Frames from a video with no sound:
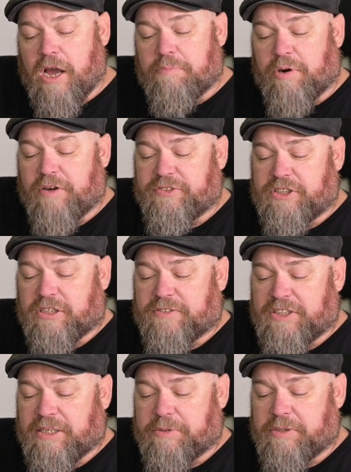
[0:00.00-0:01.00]
Pro Photography
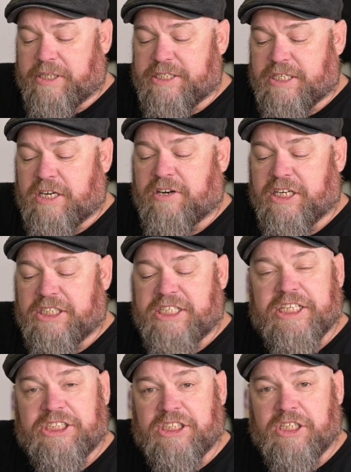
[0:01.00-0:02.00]
WA's
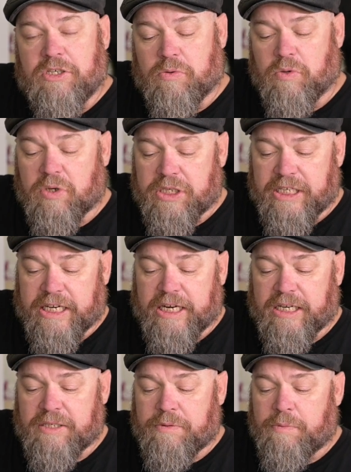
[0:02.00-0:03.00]
accreditation coordinator